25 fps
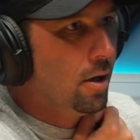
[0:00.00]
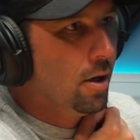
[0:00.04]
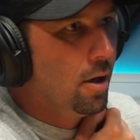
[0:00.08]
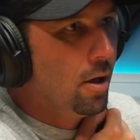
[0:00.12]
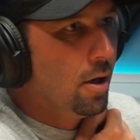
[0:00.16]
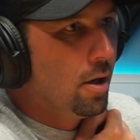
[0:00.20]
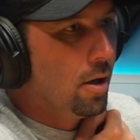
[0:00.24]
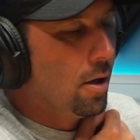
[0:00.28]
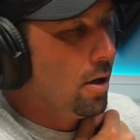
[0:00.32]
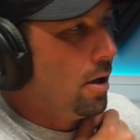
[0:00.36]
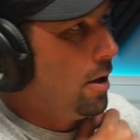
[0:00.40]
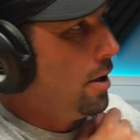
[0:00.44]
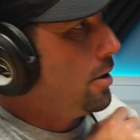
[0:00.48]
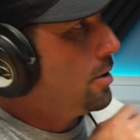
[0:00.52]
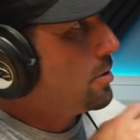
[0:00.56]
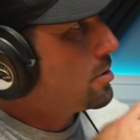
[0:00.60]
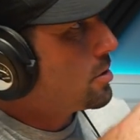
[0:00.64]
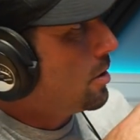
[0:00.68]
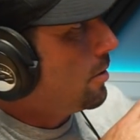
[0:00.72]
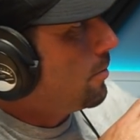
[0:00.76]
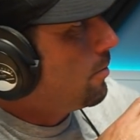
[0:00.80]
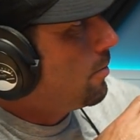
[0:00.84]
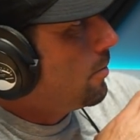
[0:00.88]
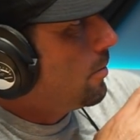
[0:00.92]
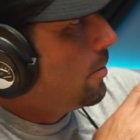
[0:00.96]
Yeah. Like I used
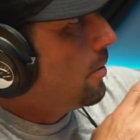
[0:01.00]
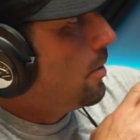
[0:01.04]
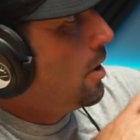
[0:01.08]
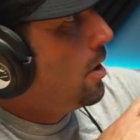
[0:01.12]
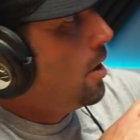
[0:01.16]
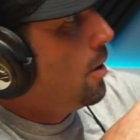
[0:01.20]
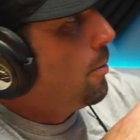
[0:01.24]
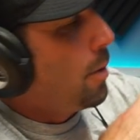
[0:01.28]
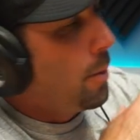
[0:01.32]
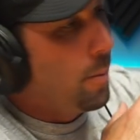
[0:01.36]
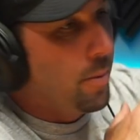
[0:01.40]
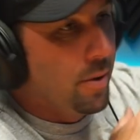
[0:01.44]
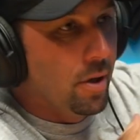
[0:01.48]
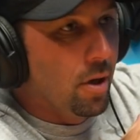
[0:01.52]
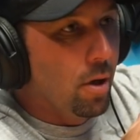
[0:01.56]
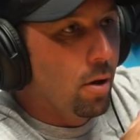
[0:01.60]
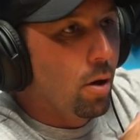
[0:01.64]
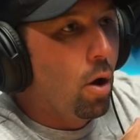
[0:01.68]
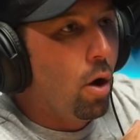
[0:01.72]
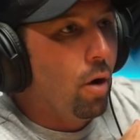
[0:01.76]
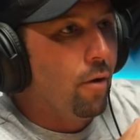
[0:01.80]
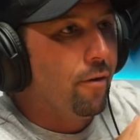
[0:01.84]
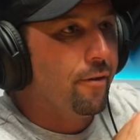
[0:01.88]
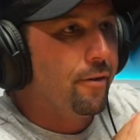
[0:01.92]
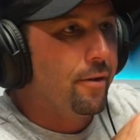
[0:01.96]
to, I'm up in the
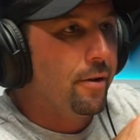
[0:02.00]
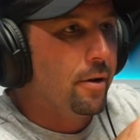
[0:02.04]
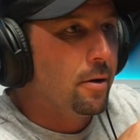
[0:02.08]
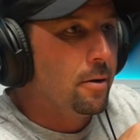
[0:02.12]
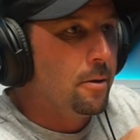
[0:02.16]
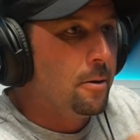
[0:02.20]
loft.